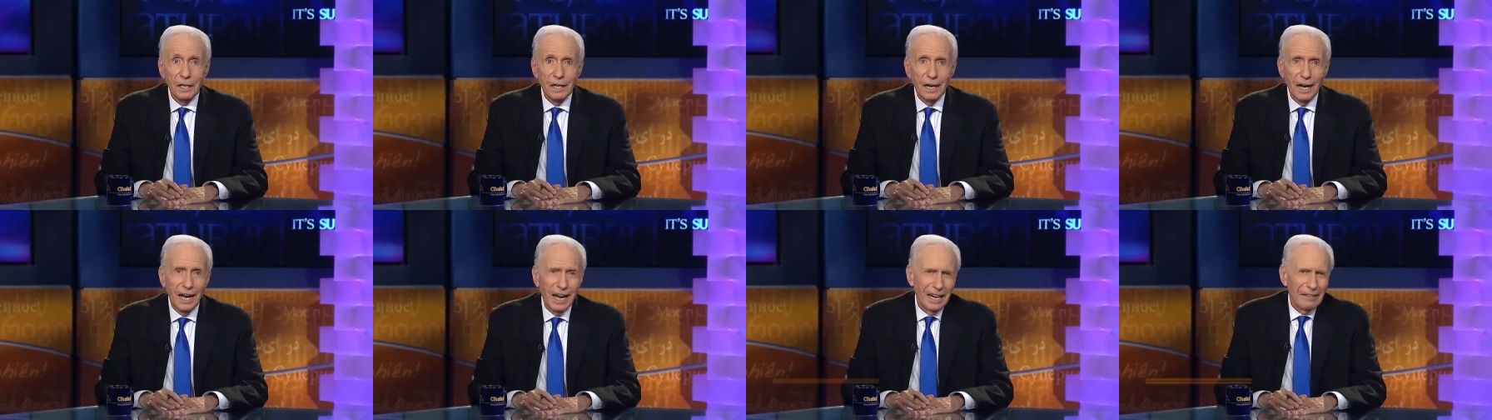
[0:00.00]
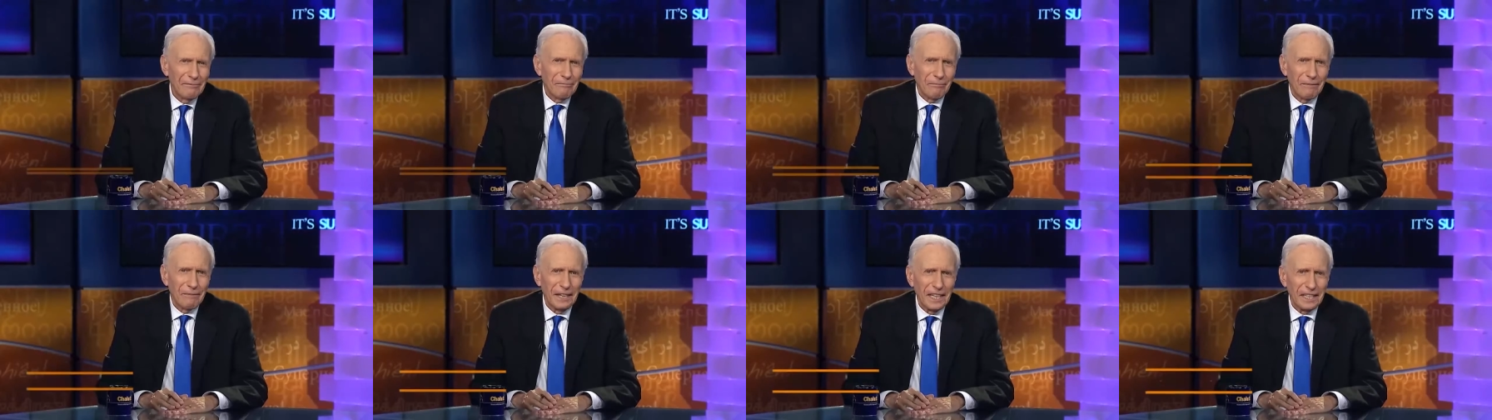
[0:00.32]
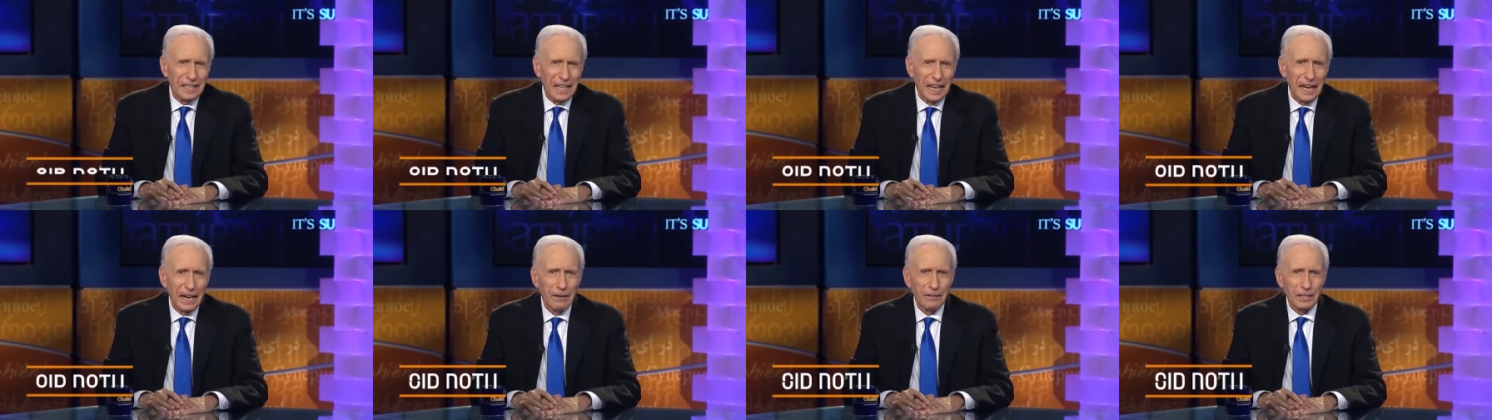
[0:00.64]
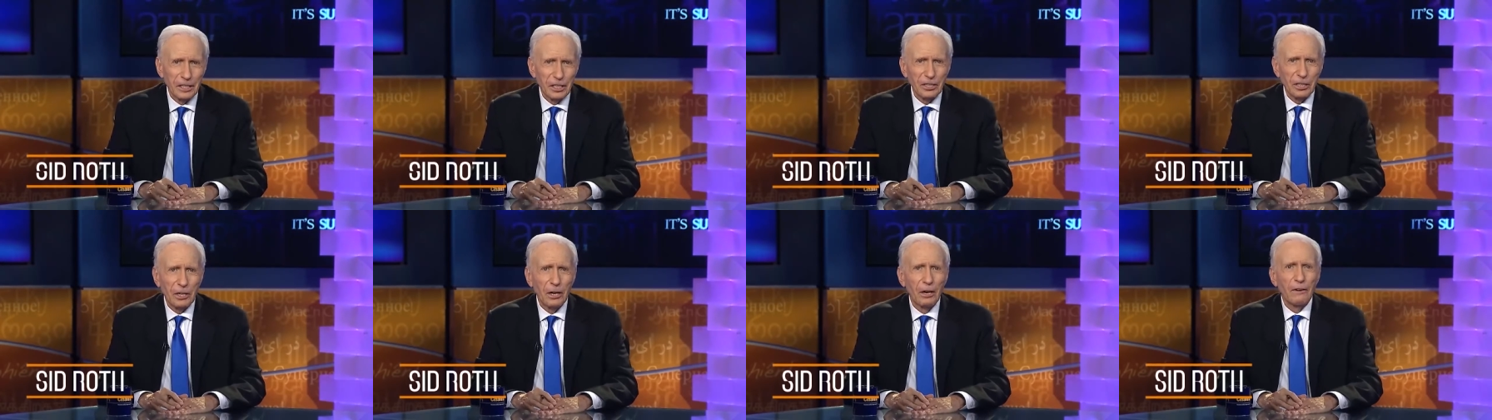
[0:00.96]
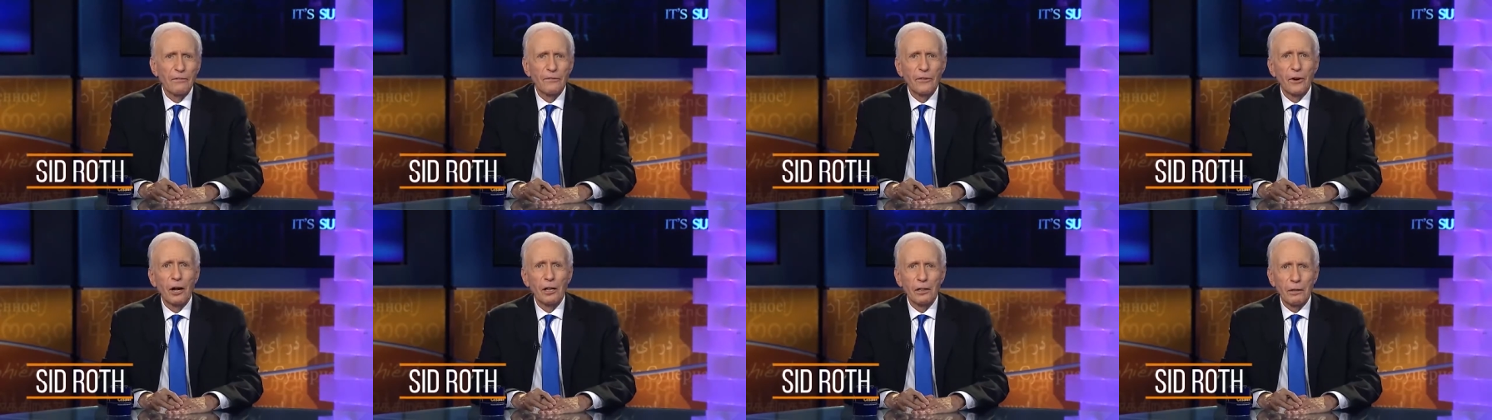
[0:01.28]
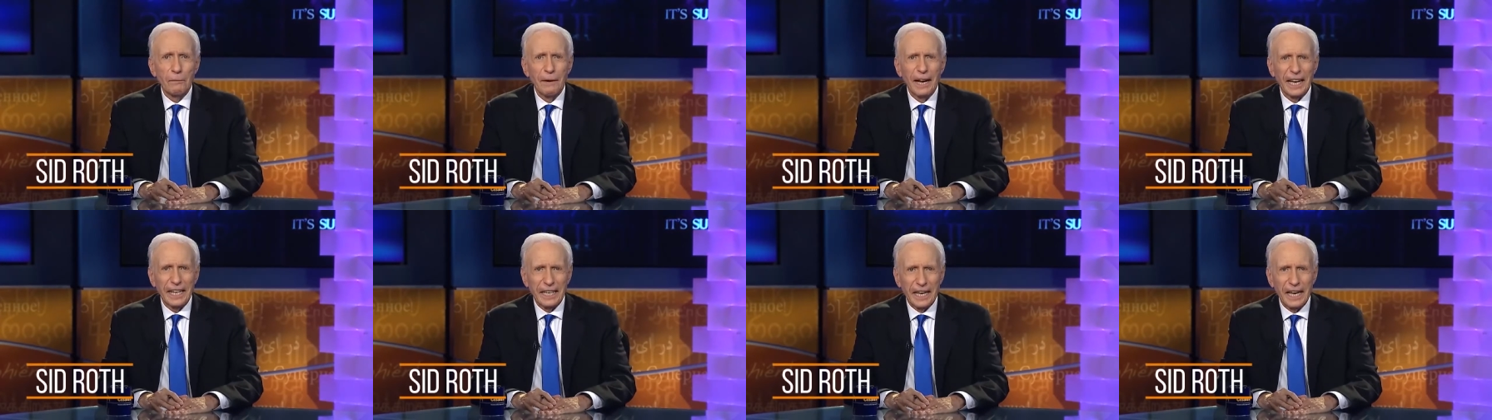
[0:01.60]
I've been there, and so have all
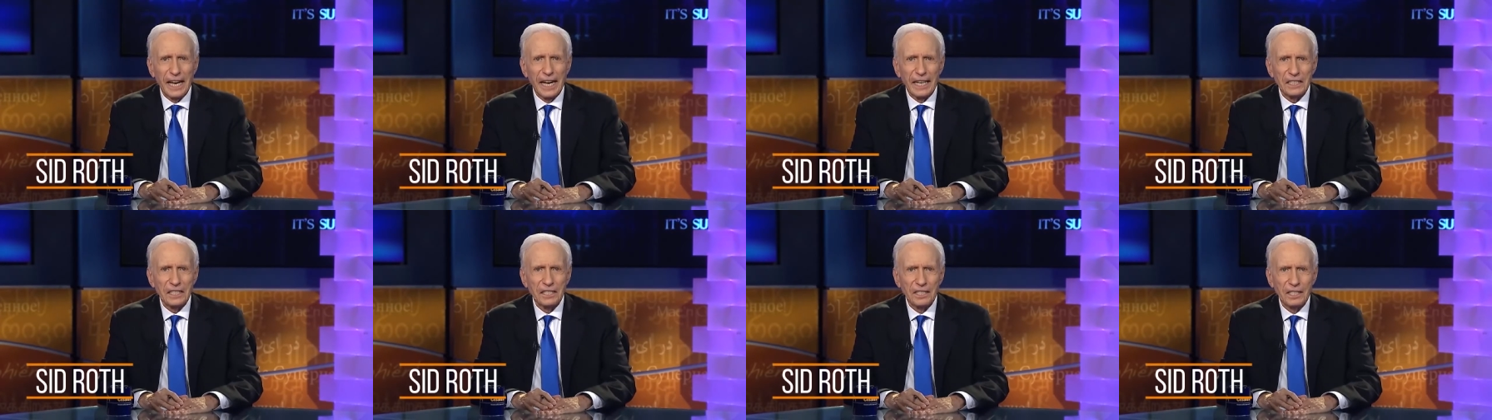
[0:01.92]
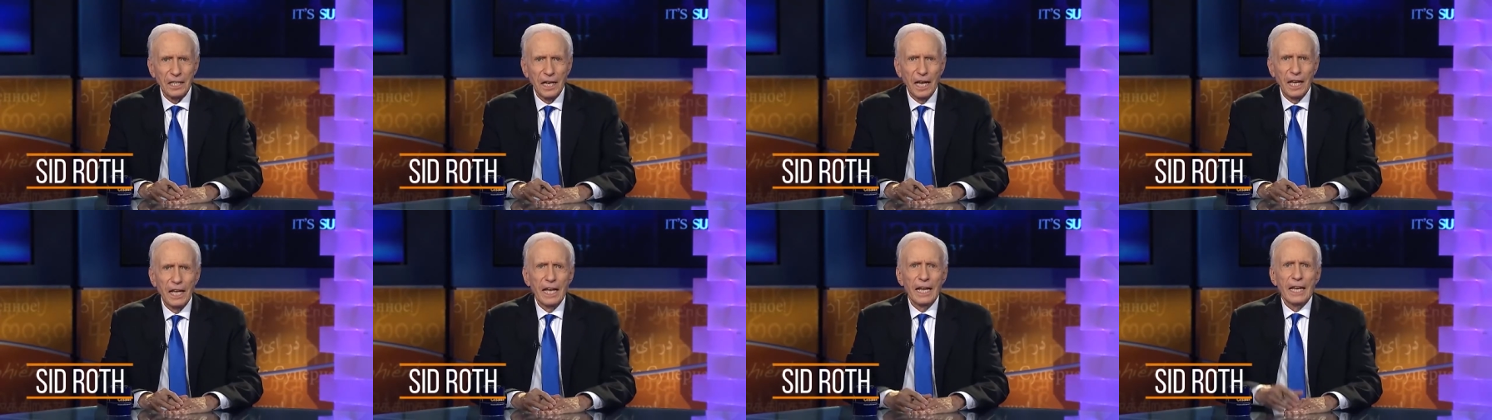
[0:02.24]
of my guests.